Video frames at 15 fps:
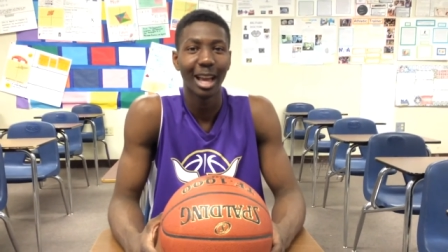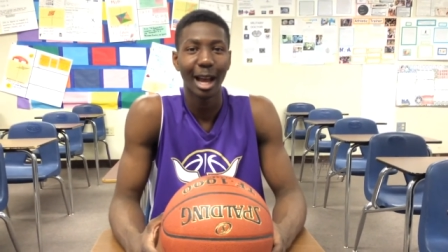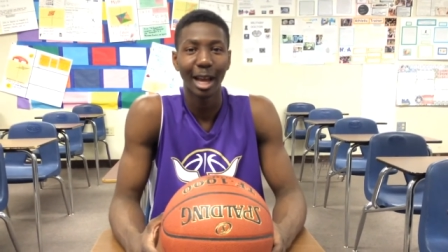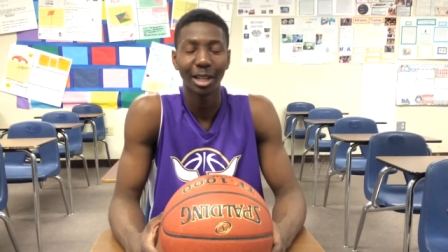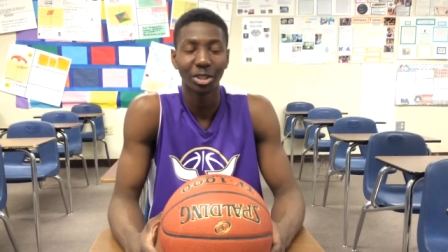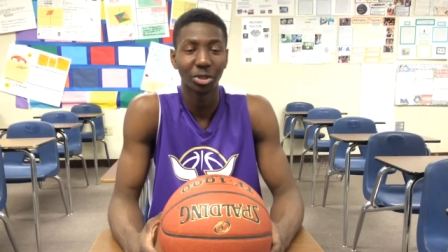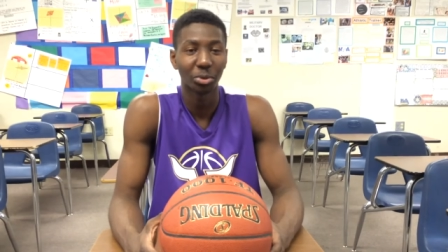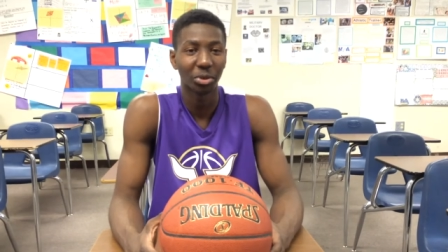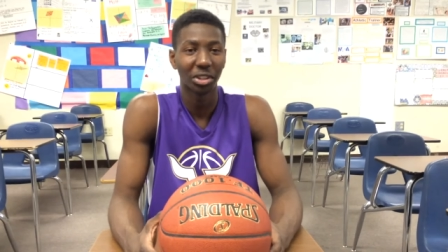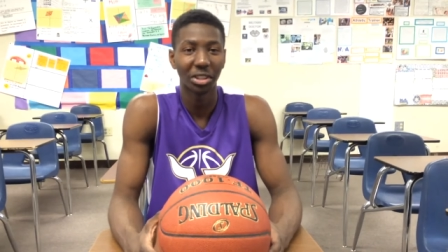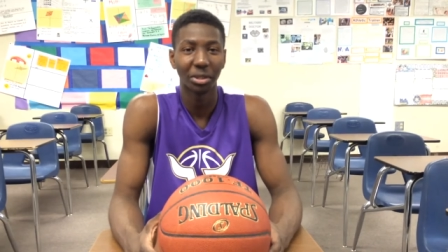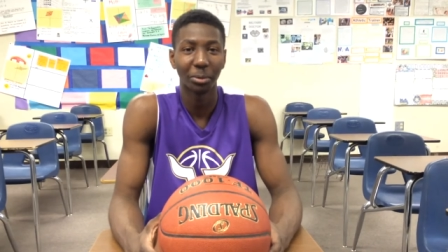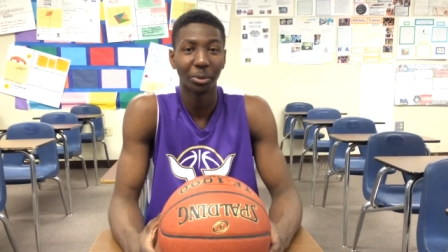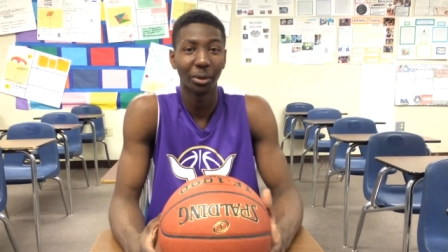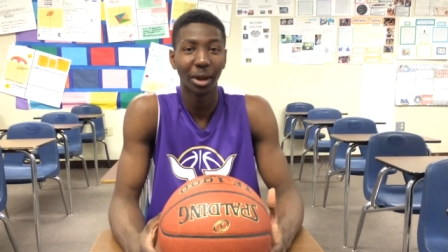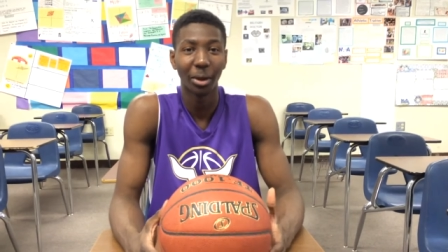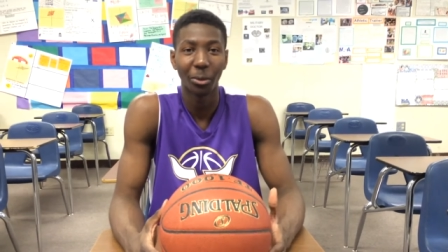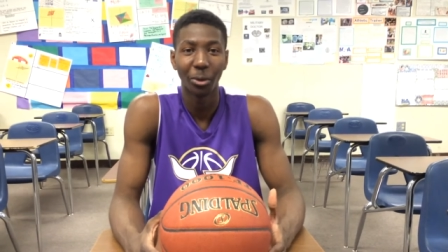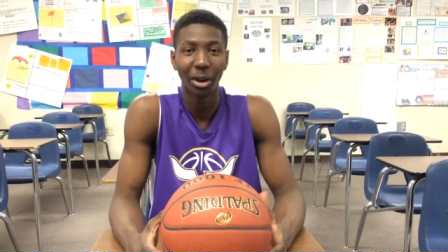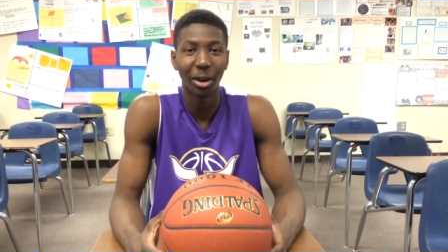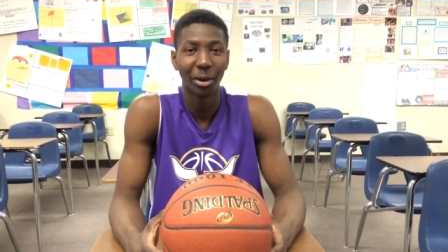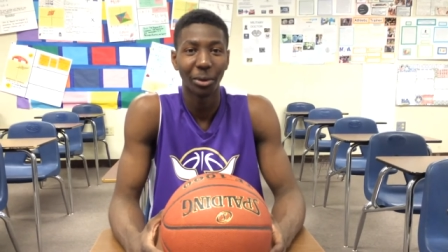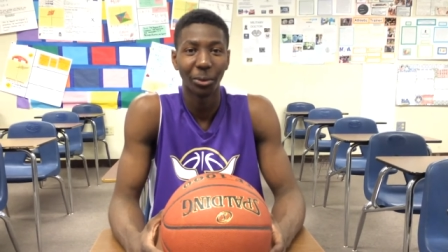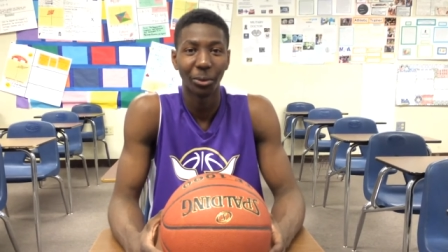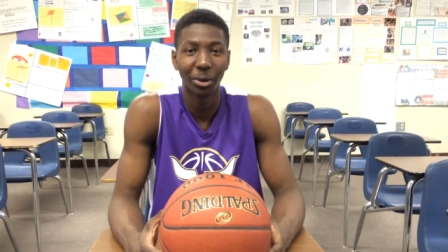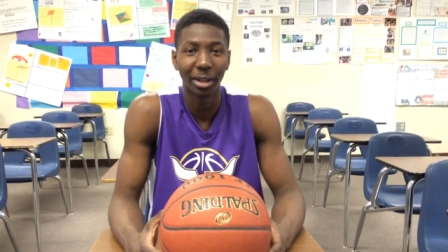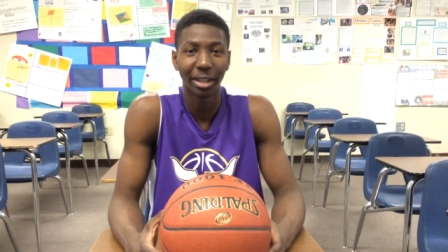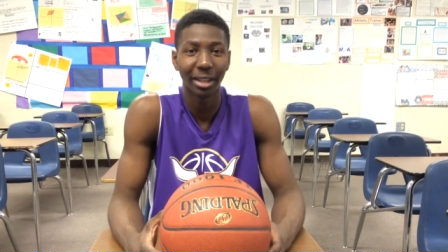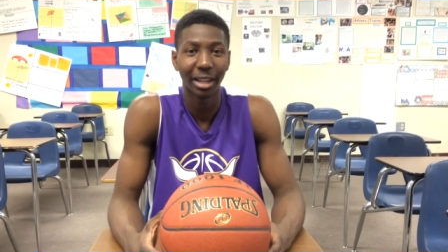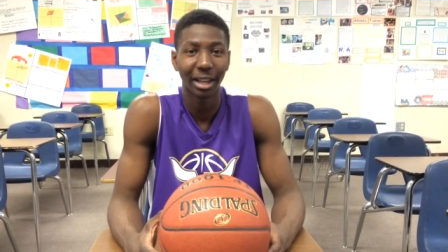I just wanted to play well and
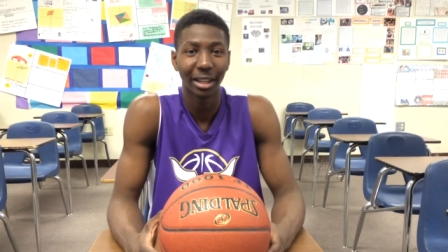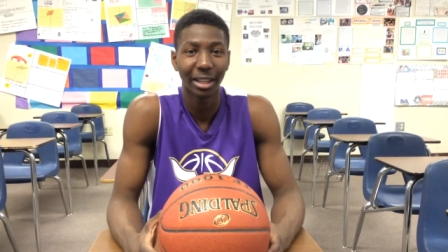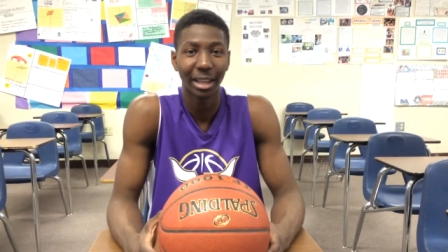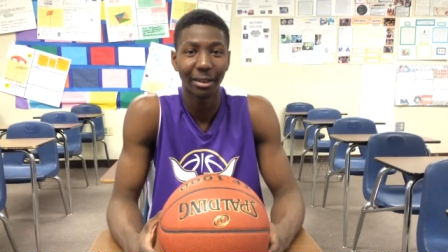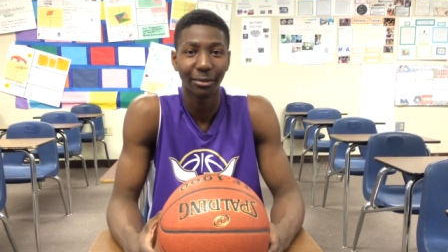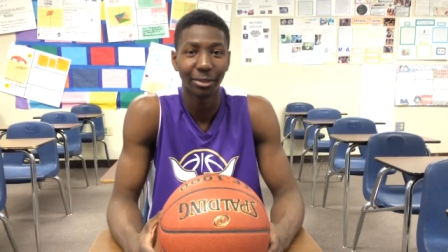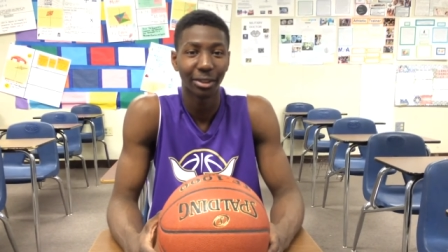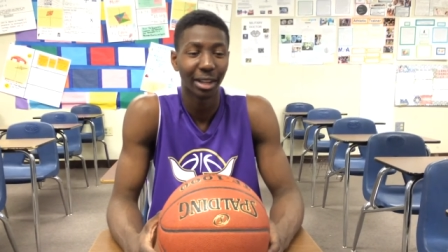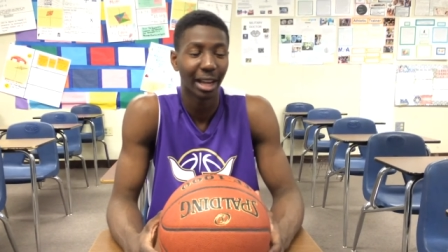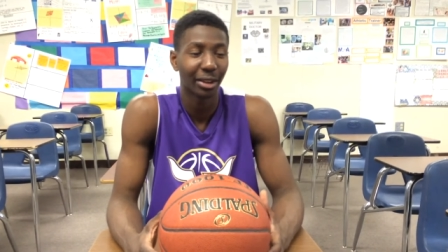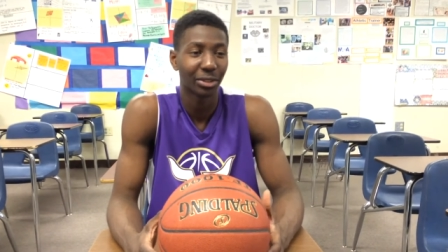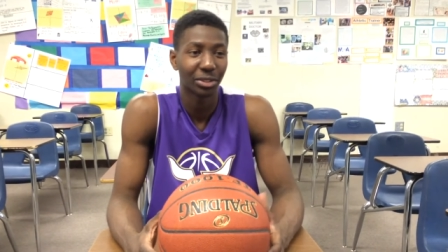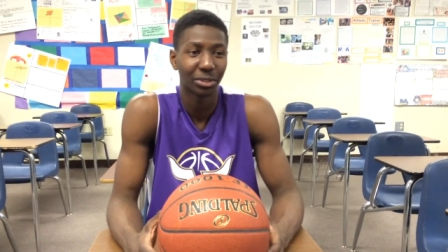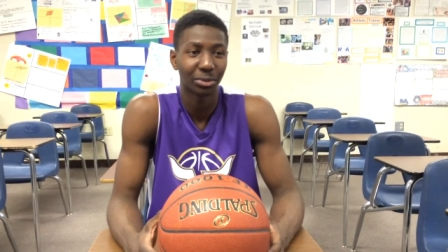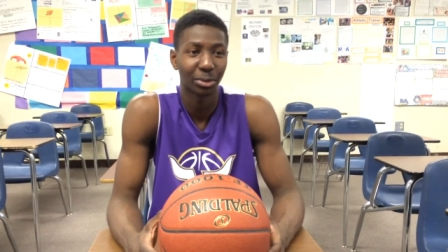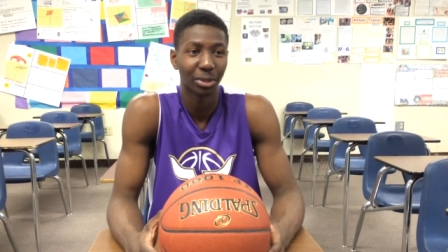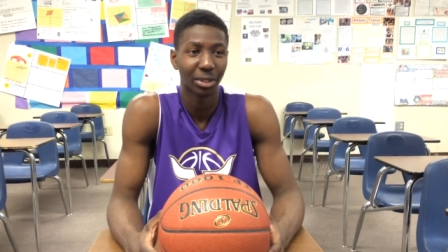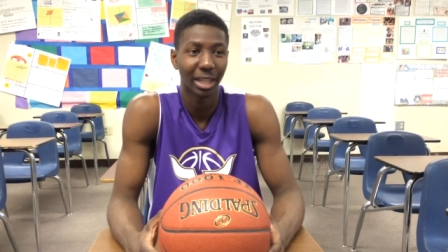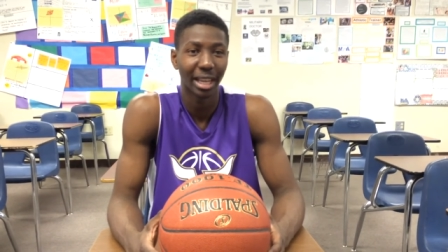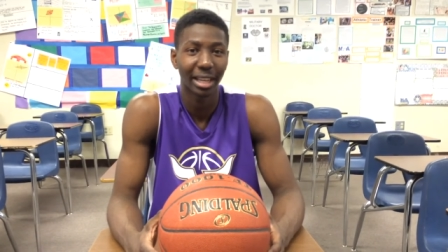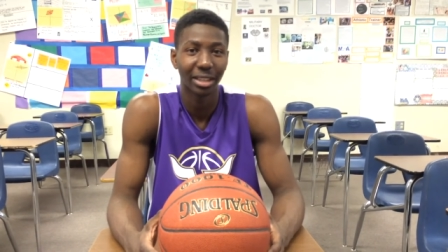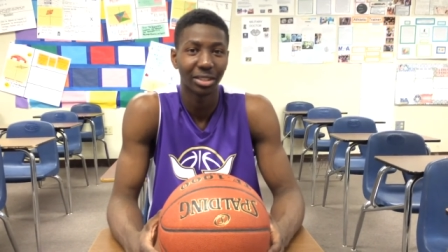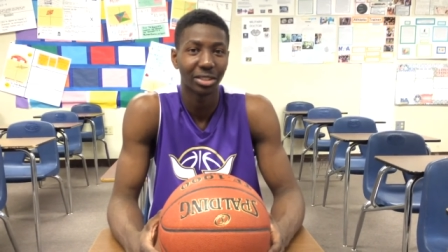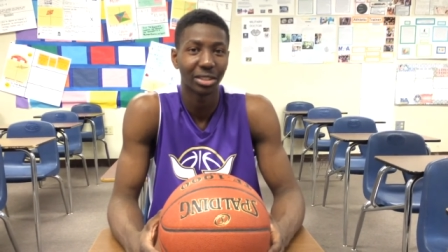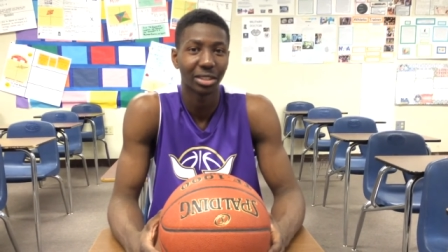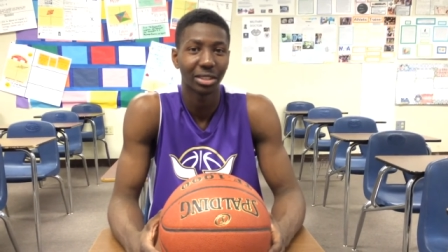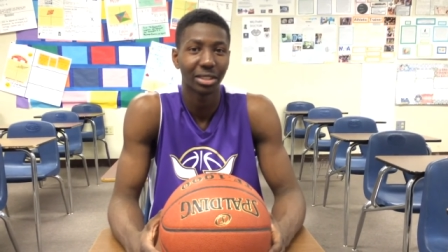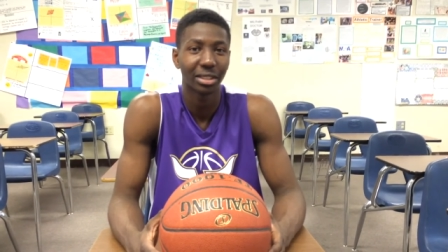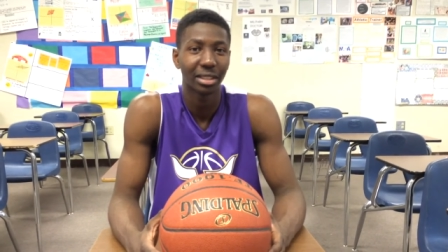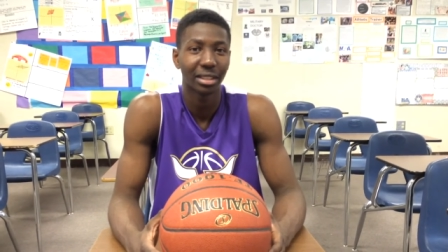win, and for that, I was just really
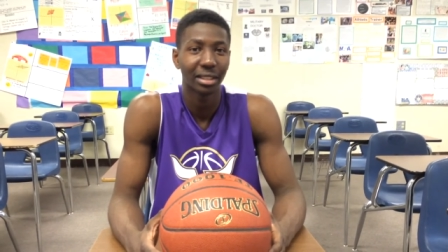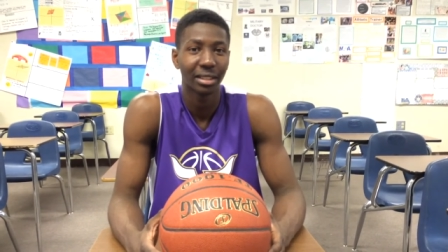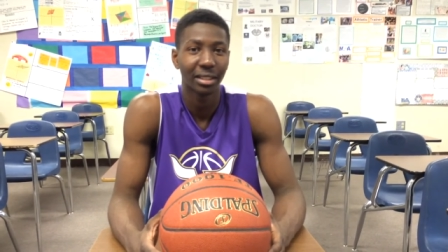anxious.